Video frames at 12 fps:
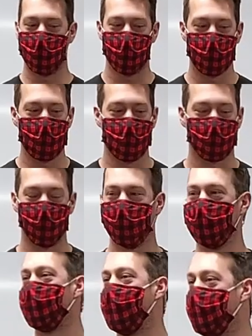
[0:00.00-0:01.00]
yes. Junior
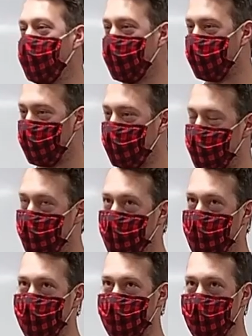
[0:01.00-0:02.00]
drama will for
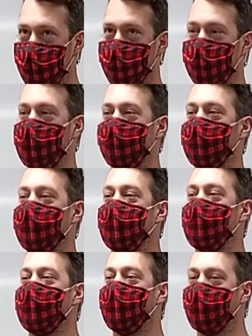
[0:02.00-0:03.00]
sure do something again,
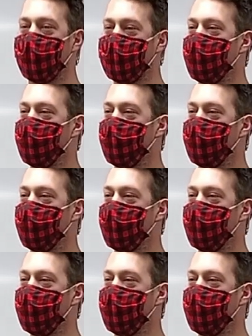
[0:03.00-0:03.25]
and we're still